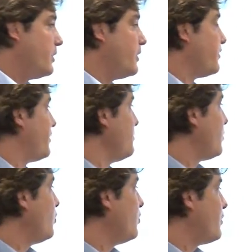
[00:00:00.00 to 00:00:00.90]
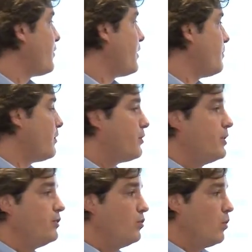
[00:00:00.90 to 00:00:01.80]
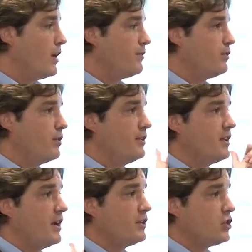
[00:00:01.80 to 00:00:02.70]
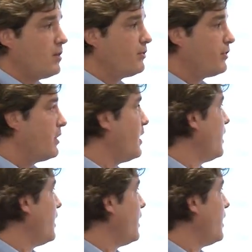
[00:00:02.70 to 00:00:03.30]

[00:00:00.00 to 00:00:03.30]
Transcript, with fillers: a simple rule of thumb of 3 to 1 for indirect jobs.